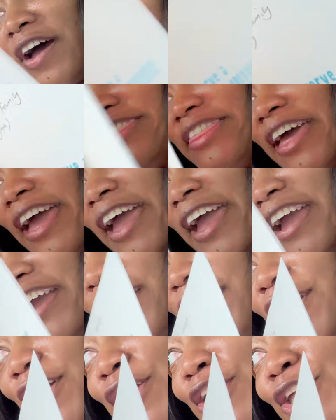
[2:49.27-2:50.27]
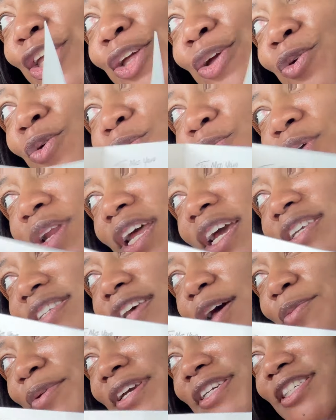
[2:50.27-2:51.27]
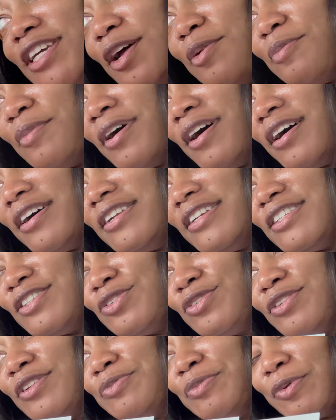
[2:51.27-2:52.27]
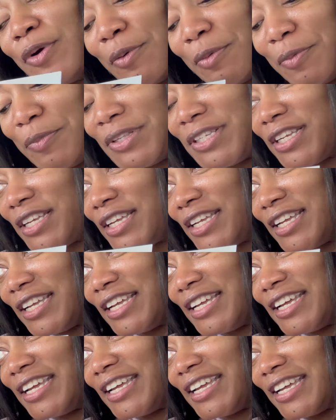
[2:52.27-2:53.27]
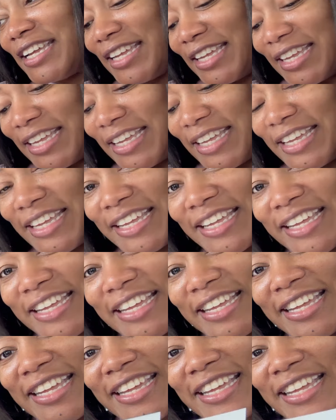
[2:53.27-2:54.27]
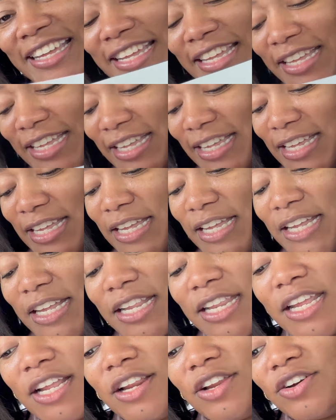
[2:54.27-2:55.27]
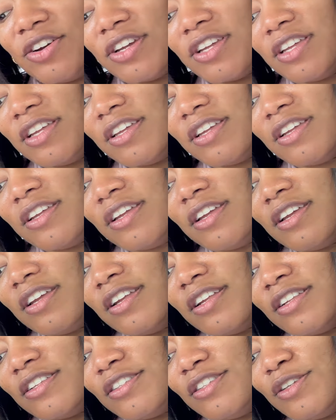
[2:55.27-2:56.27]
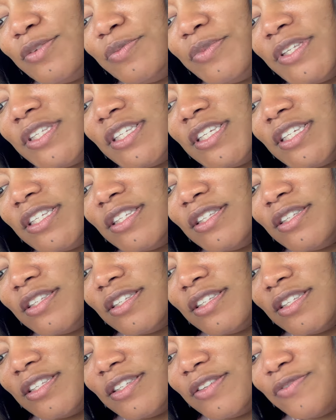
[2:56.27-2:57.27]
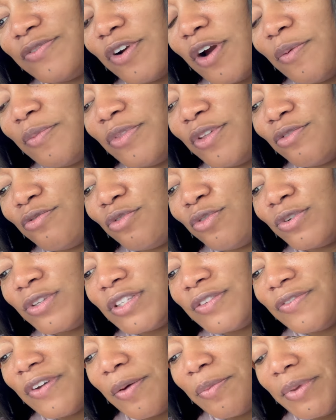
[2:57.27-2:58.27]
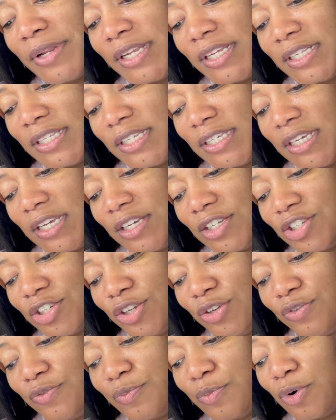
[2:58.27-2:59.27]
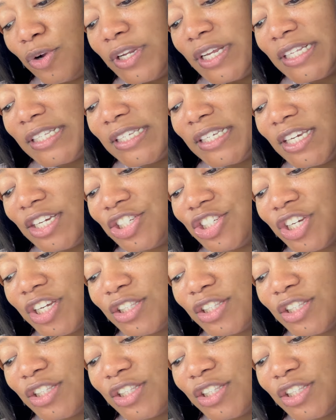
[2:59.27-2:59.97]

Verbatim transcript: a thank you with exclamation mark. This, and look how she write up in other people them card definitely lucky. And this is from the Rose family, Tieja. You've molded Tieja